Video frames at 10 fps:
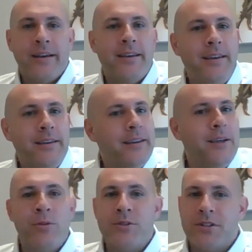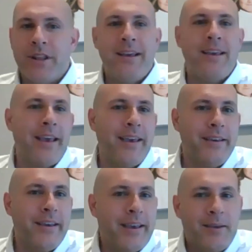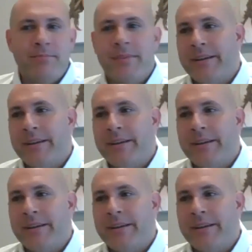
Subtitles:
he was like an